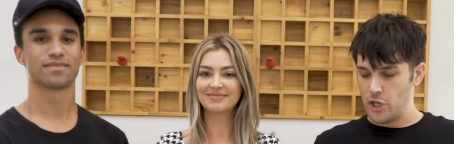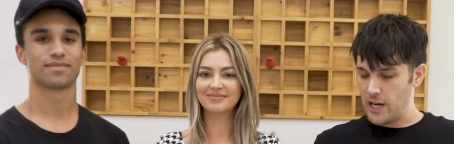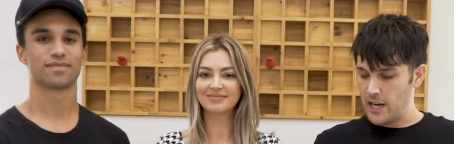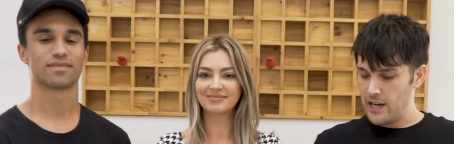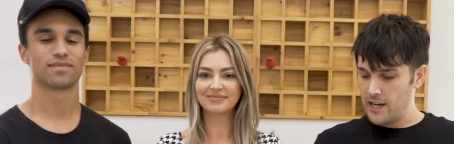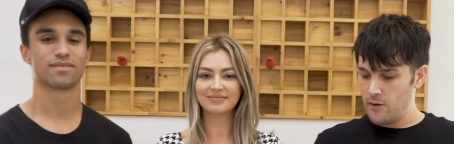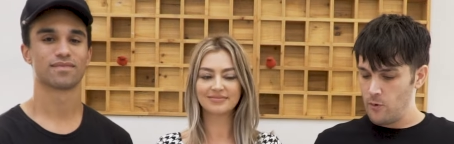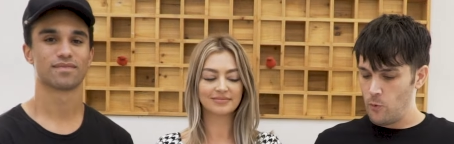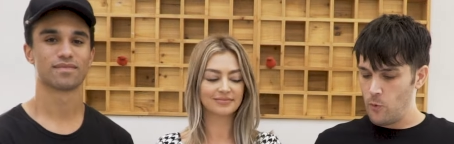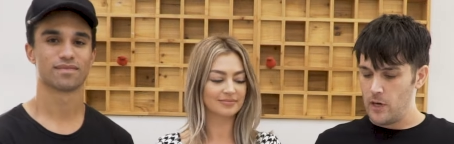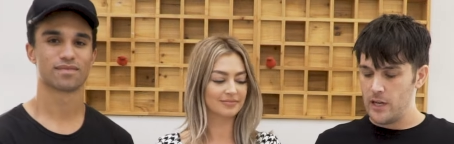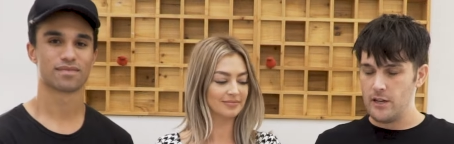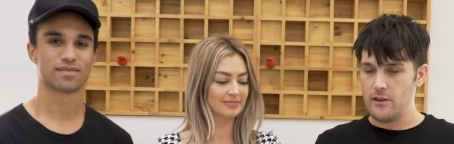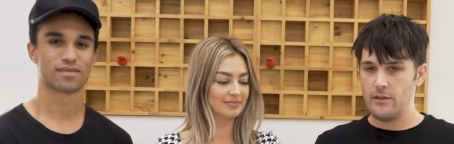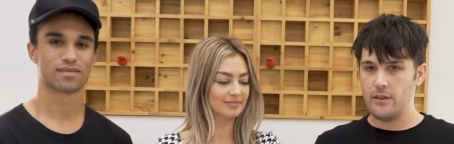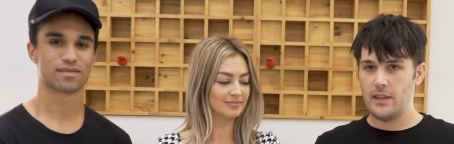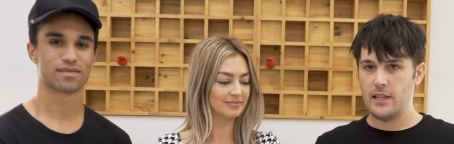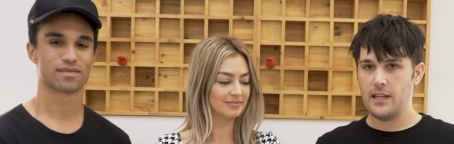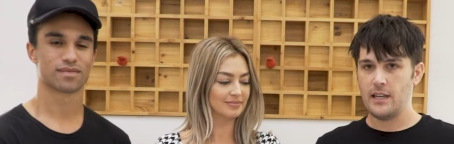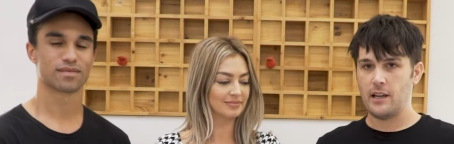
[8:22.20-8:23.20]
Speaker 1: jade, what do
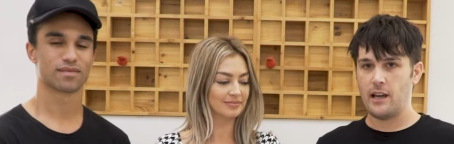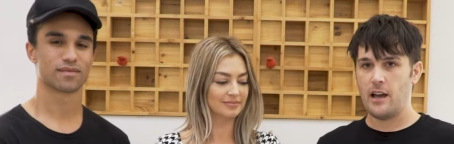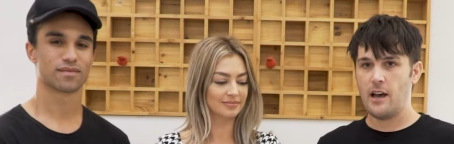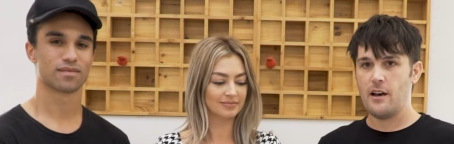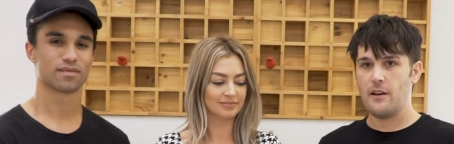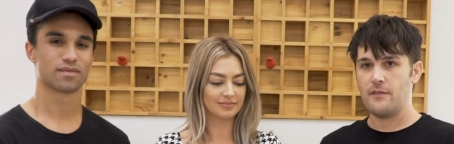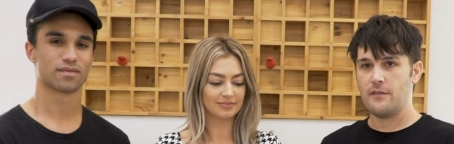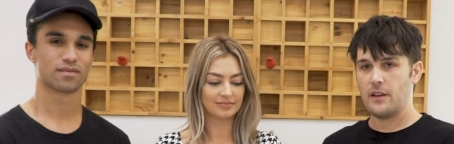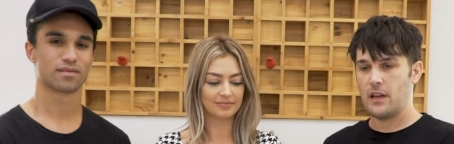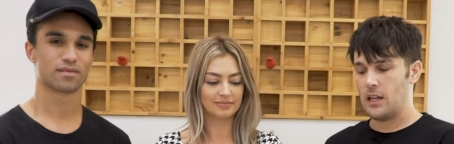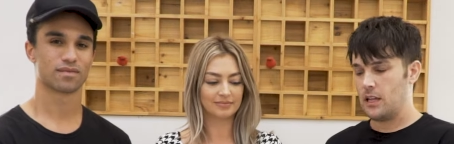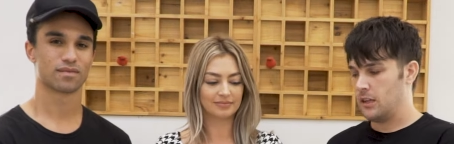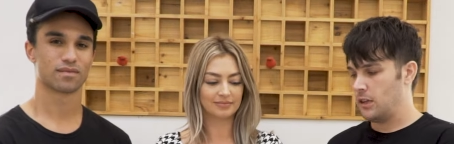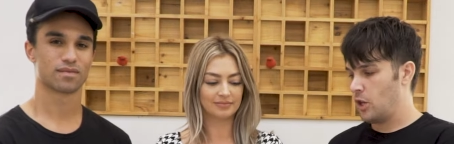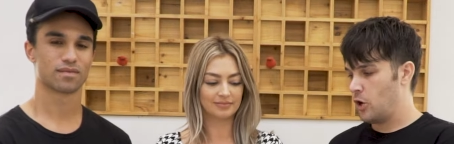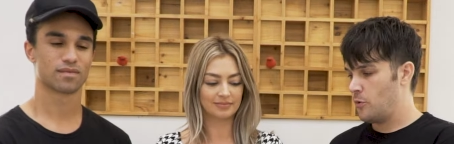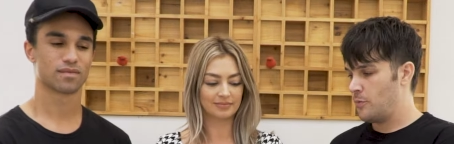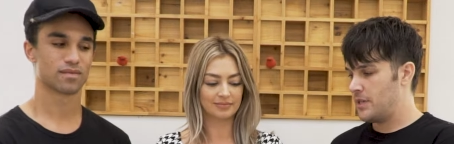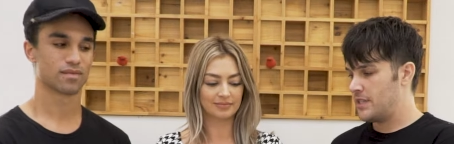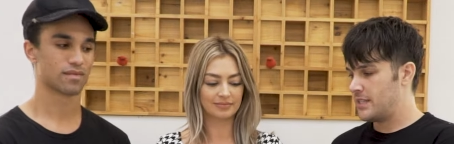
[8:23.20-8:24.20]
you think of
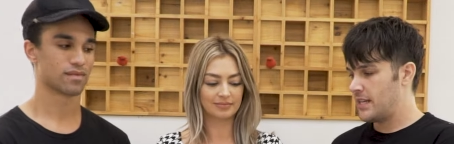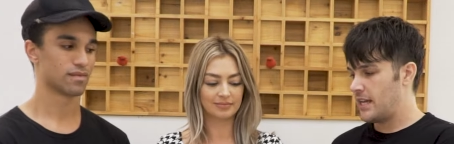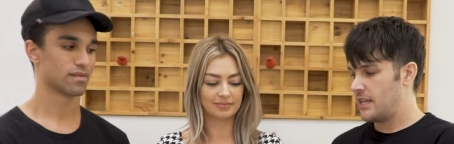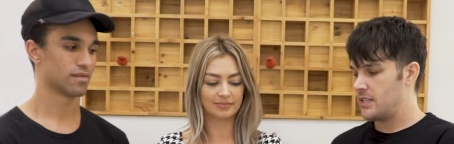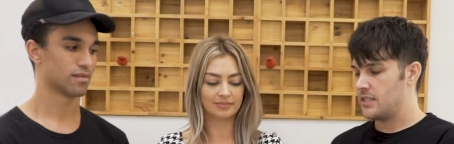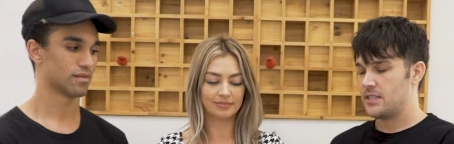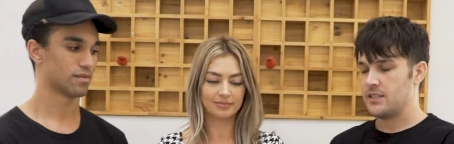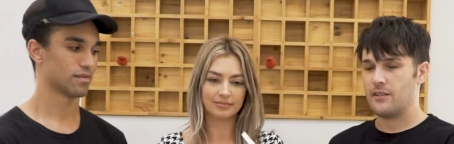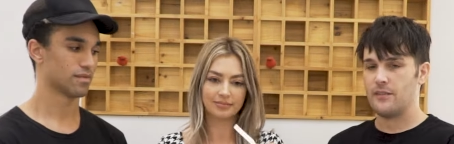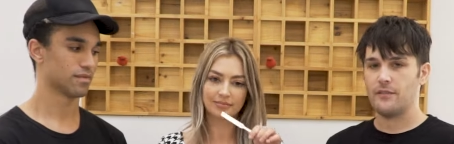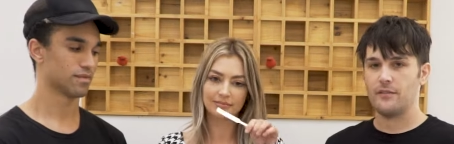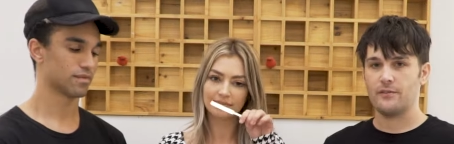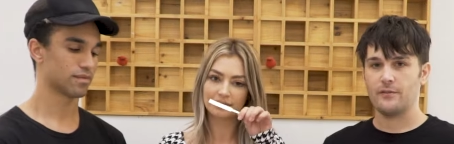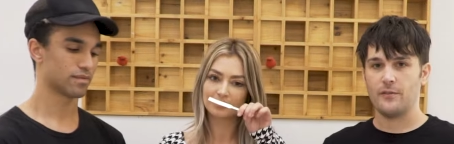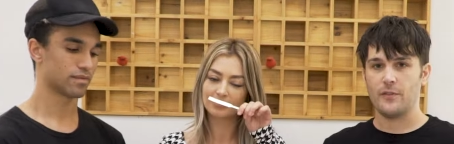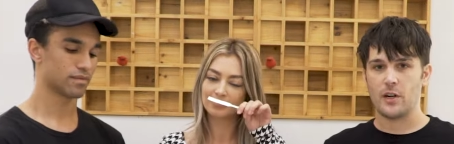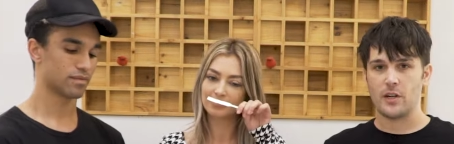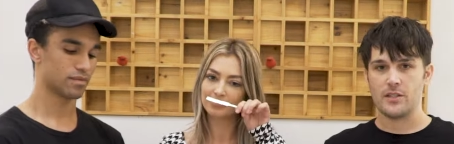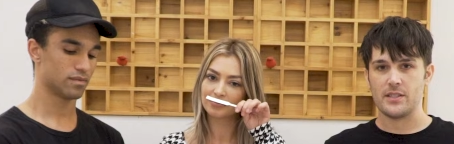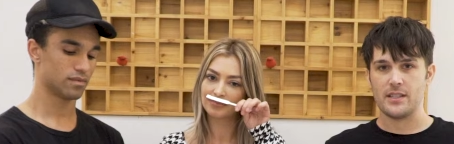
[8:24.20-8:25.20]
L'Homme Intense
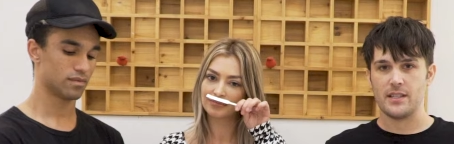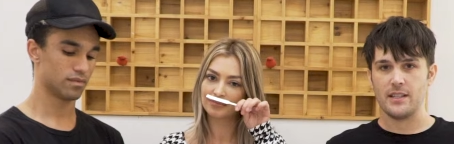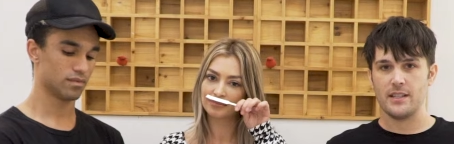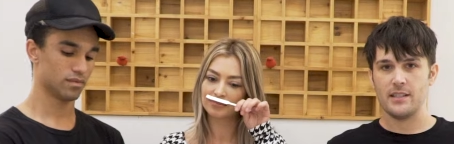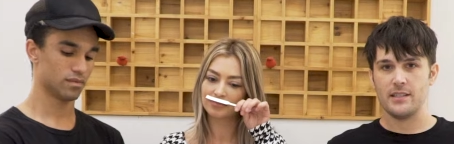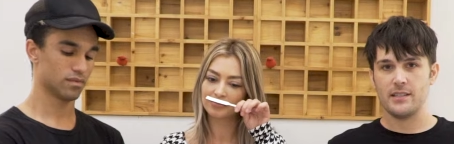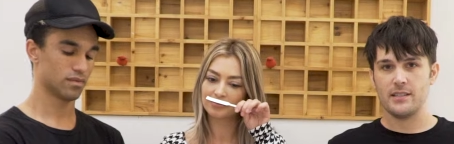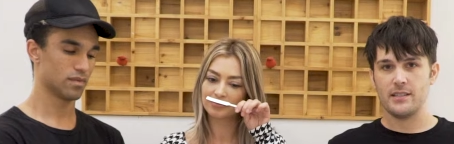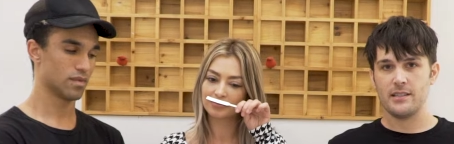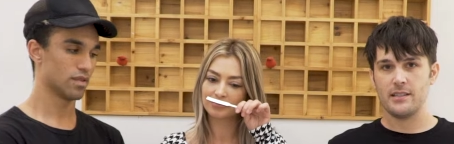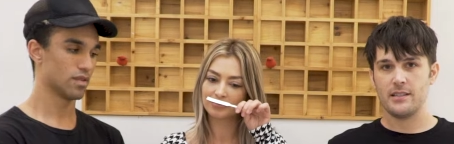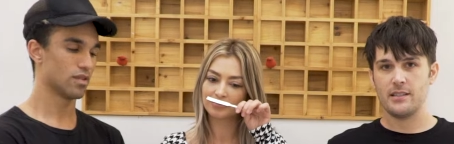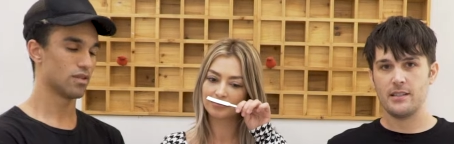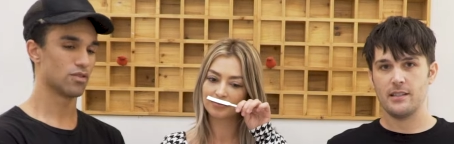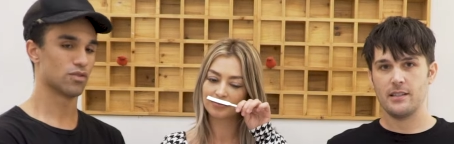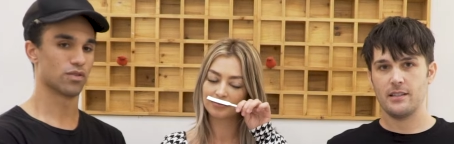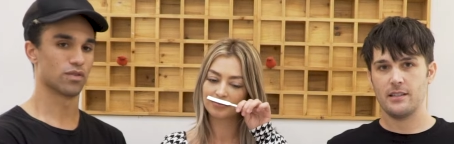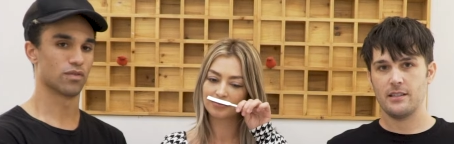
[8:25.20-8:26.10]
versus?